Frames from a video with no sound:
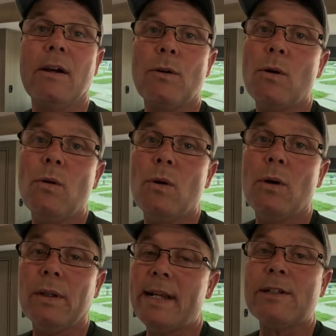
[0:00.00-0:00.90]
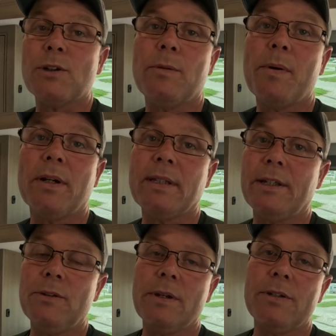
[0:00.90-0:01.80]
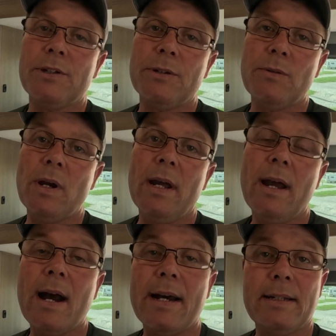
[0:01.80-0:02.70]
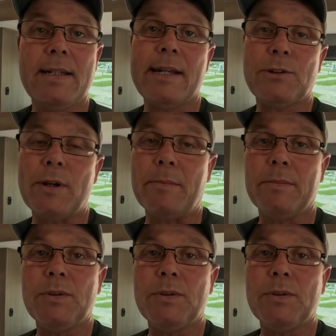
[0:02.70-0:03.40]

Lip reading: a cool national park that you can do on a day trip.